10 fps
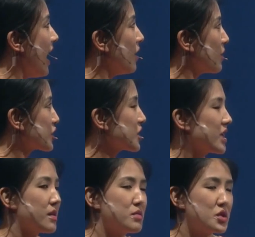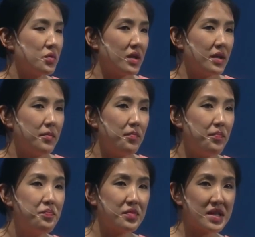and we actually let them do a
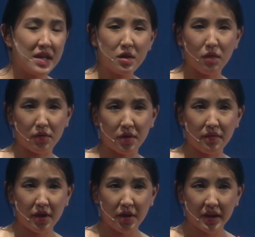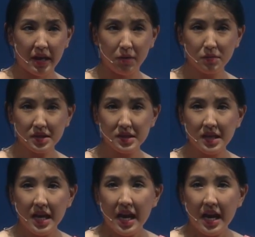takeover of our account.